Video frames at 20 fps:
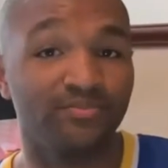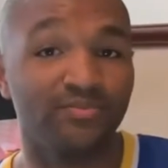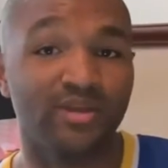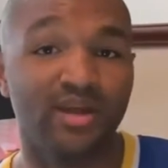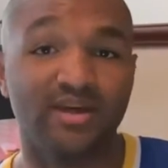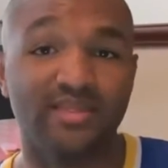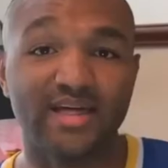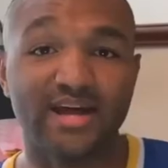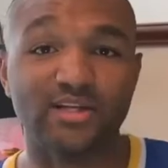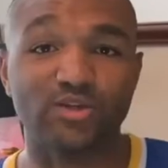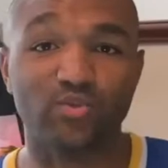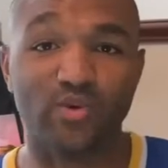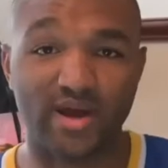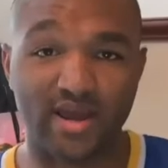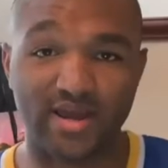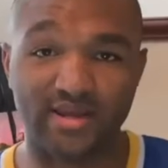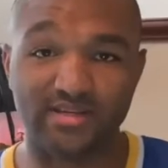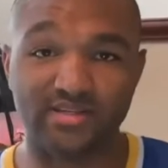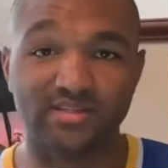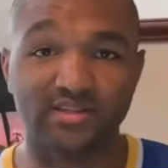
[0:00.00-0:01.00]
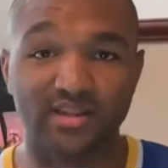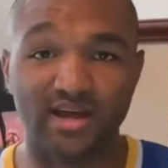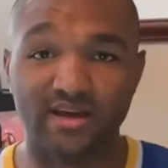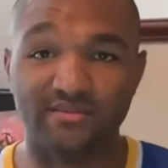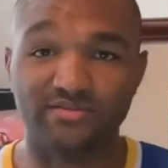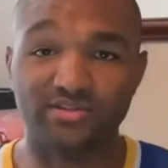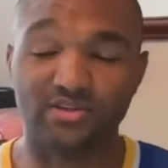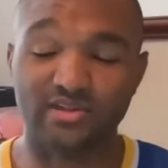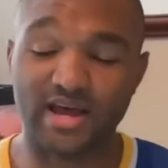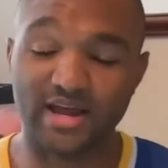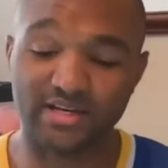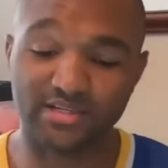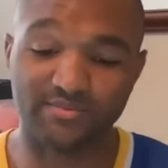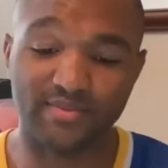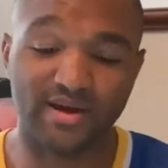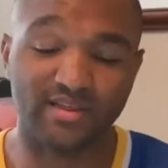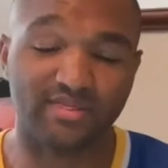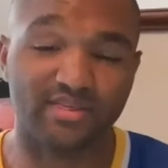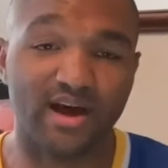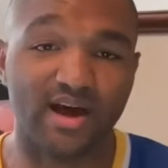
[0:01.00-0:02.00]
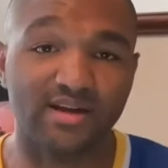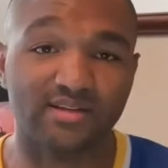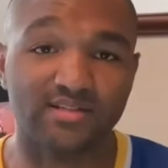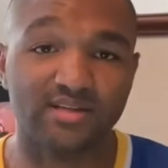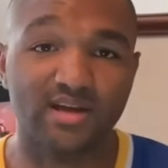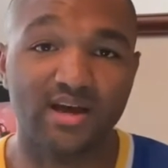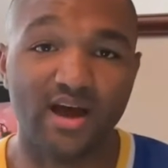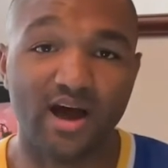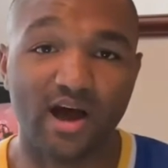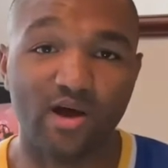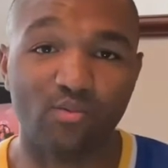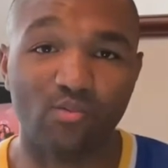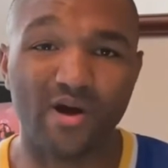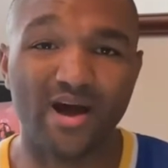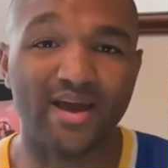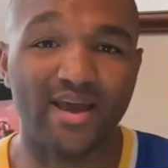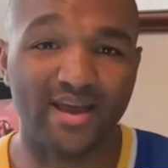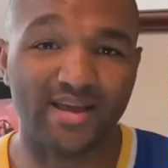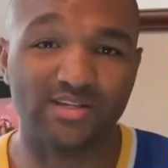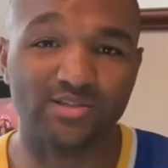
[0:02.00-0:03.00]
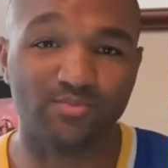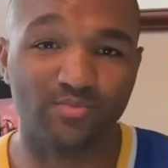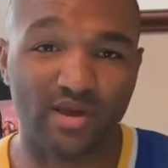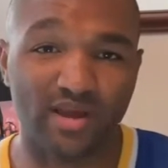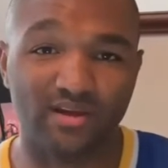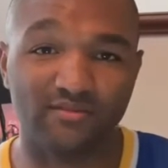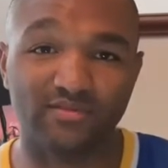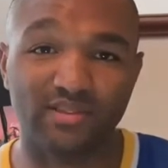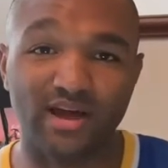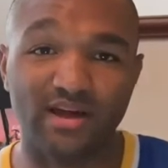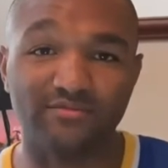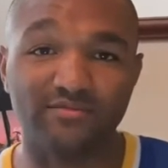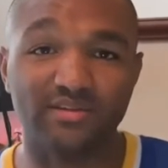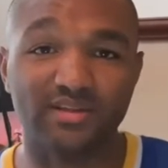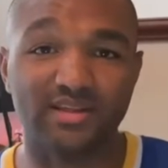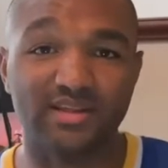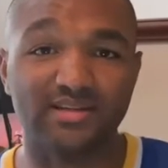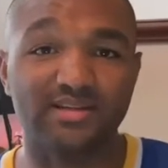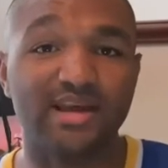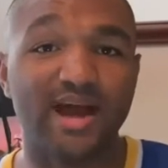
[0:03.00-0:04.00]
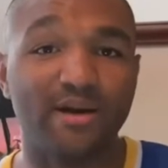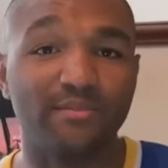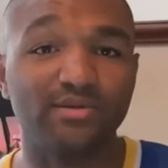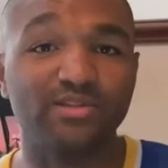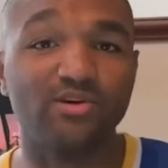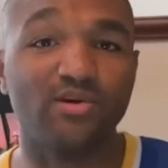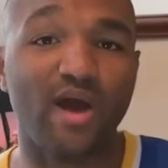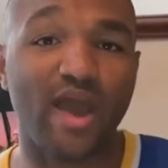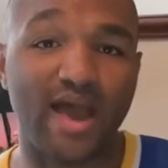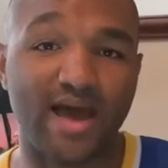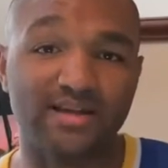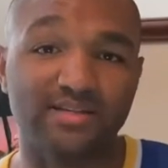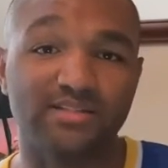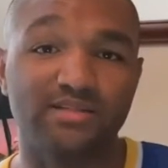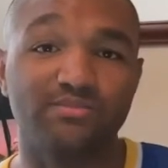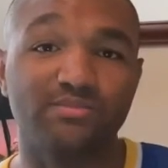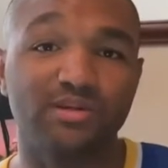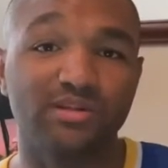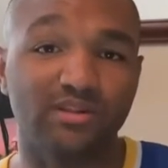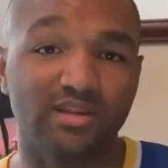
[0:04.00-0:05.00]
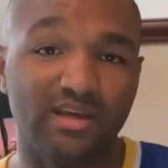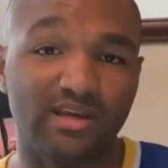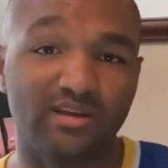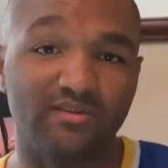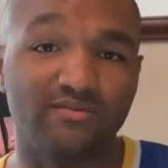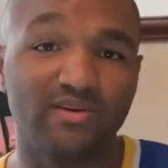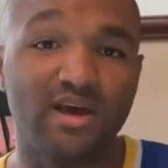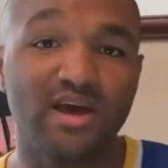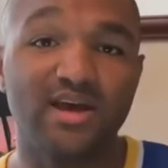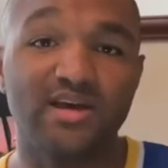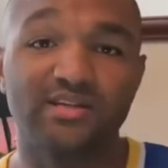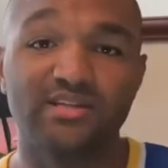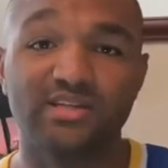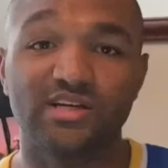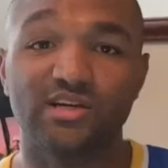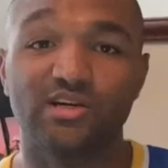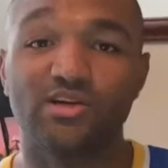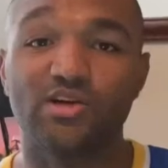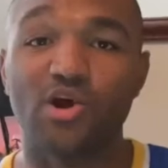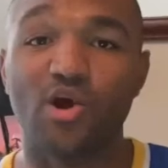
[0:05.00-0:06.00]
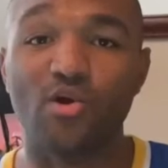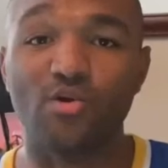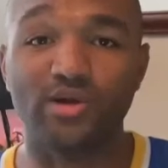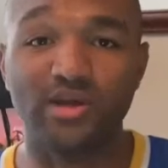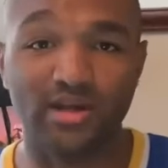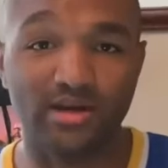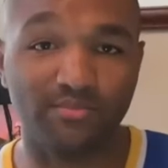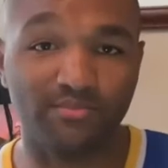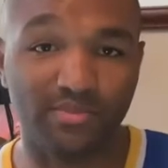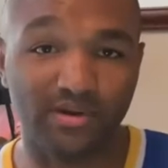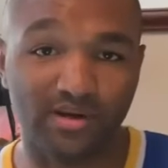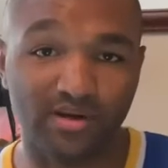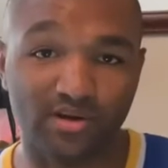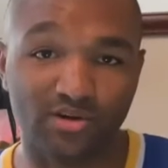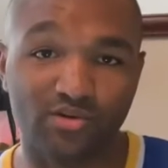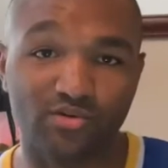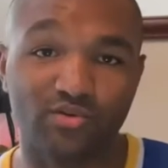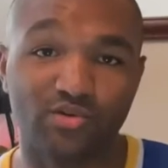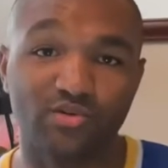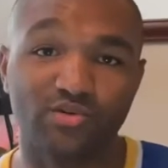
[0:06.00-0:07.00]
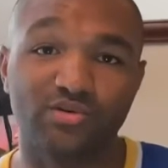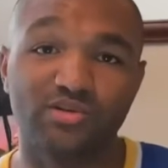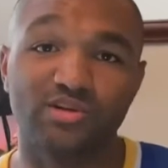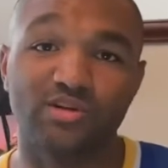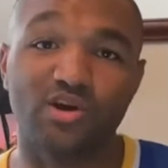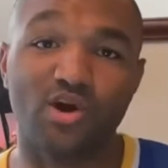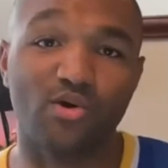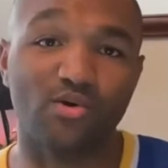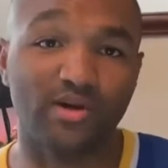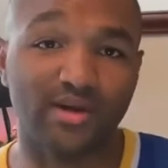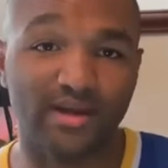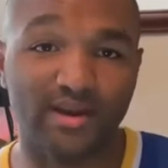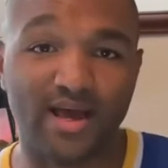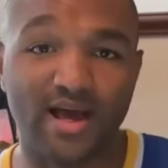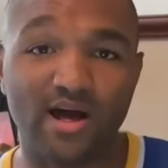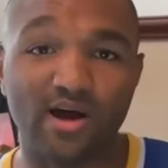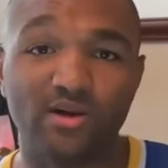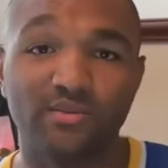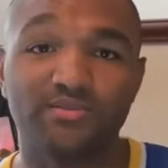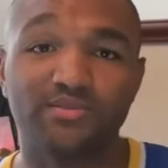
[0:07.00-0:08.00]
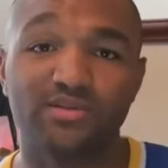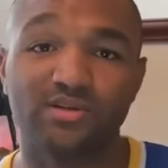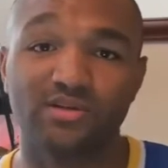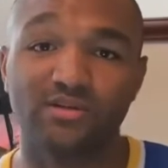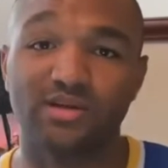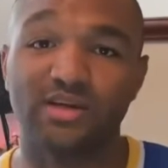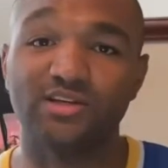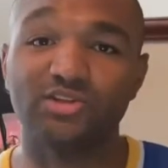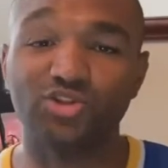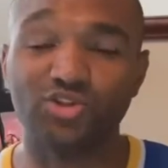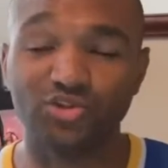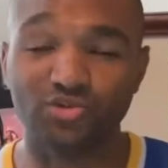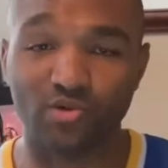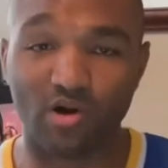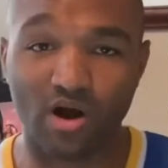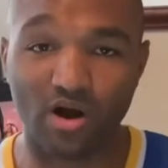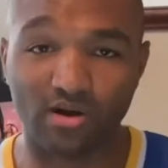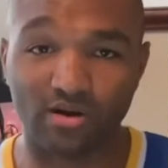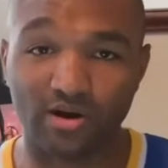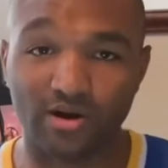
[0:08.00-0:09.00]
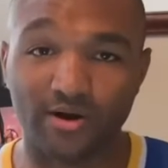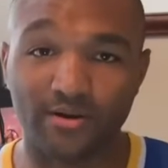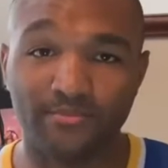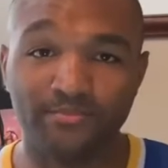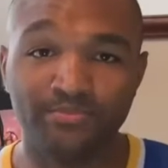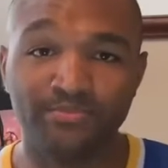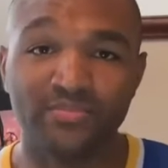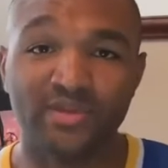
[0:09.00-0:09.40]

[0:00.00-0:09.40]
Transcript: And that's why Ace left. So that's my thoughts on why Ace may have left. That Yamato asked him to leave, to go get a bigger crew, to go get help, to get stronger.